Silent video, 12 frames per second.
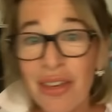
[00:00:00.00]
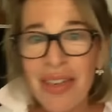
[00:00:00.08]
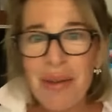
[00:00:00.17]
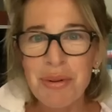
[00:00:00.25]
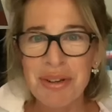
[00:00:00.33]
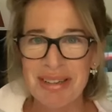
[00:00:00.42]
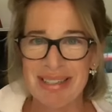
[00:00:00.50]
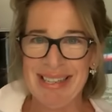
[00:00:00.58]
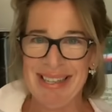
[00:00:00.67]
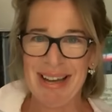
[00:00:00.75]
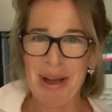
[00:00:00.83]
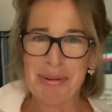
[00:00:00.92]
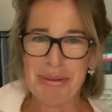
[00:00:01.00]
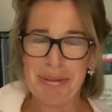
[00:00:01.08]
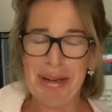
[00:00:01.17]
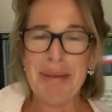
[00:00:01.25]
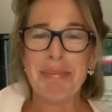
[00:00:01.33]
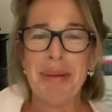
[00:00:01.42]
they wouldn't see that I was
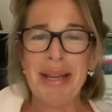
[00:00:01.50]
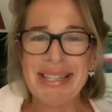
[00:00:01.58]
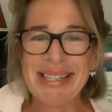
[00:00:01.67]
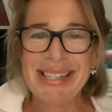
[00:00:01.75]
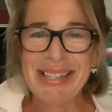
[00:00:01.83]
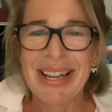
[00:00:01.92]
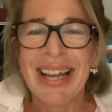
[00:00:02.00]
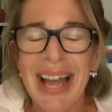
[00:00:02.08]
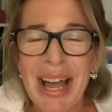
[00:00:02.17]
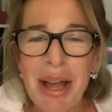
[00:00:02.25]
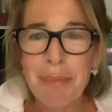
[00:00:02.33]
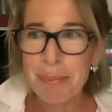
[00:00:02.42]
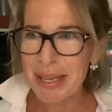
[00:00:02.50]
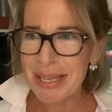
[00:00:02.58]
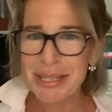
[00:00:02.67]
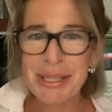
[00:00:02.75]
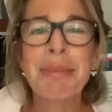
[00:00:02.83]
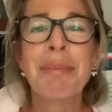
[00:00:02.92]
really pissed,
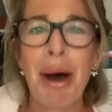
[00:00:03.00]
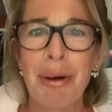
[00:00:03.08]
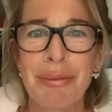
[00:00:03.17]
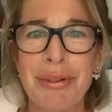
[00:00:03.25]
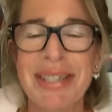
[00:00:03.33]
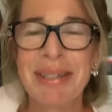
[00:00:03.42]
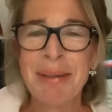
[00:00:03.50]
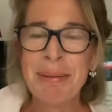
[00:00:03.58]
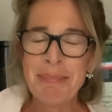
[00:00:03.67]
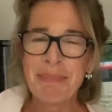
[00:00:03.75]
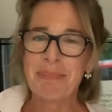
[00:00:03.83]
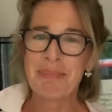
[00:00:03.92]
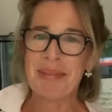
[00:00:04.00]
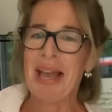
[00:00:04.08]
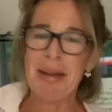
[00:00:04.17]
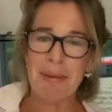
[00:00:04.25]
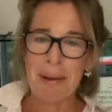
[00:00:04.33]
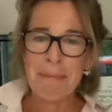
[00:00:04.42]
puffed.
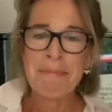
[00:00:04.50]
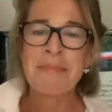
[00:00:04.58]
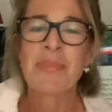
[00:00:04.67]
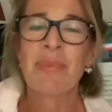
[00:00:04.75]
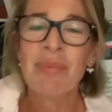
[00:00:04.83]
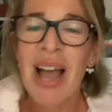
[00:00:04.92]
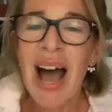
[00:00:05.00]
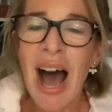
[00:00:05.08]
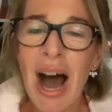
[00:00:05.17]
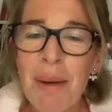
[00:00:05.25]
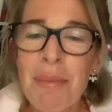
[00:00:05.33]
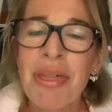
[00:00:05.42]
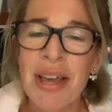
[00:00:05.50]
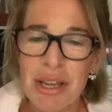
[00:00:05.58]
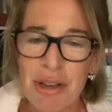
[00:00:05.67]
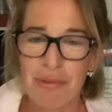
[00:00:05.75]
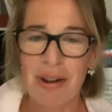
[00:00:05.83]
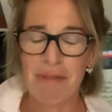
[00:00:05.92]
Anyway, thank
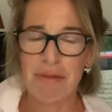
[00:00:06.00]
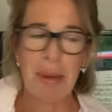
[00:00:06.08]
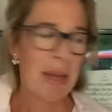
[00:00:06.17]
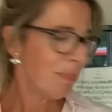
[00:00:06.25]
you for loving me.